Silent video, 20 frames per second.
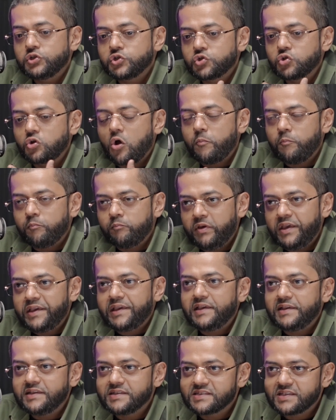stop
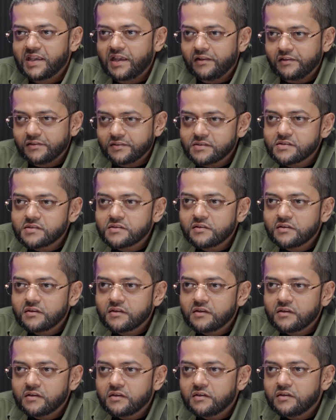making sales.
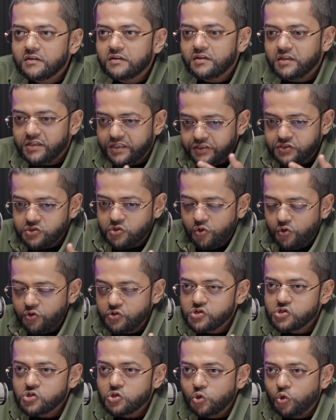It's going to
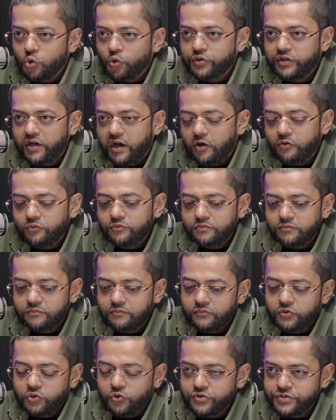slow down
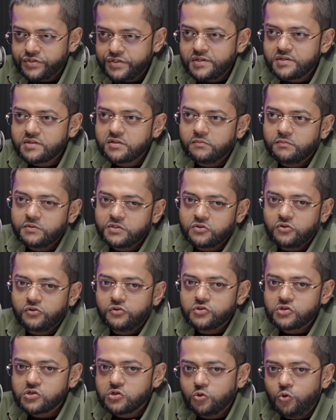your system. It's going
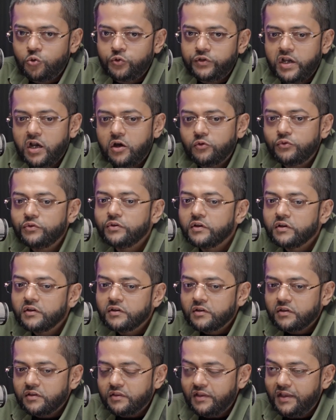to slow down
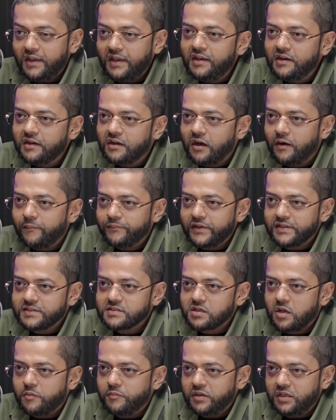the income that's
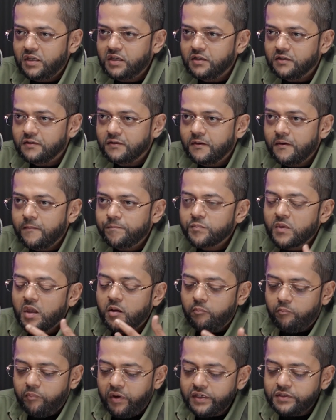coming in.
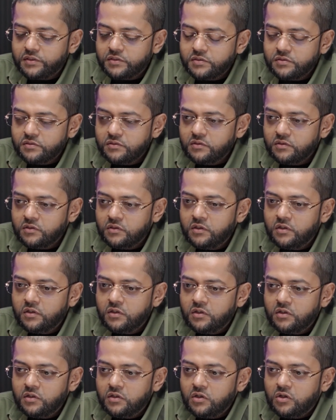But
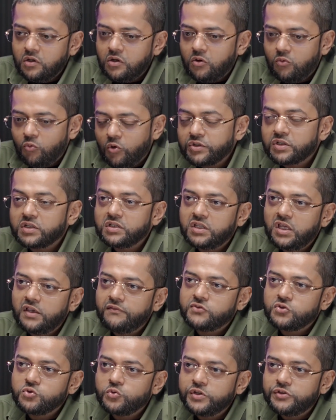what it
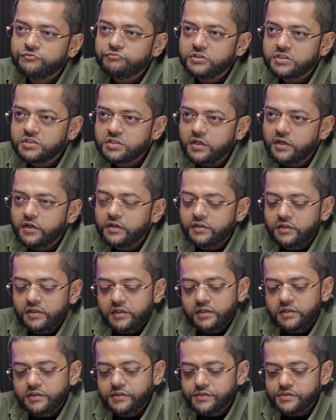gives you in return
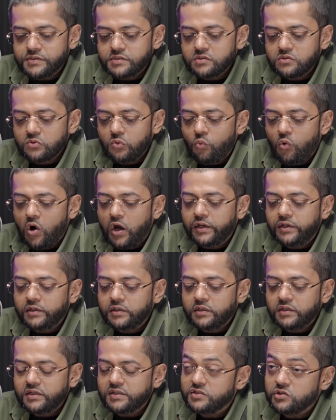is one
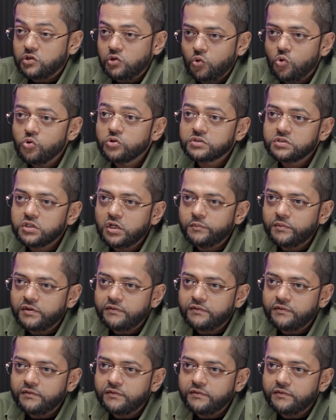is long-term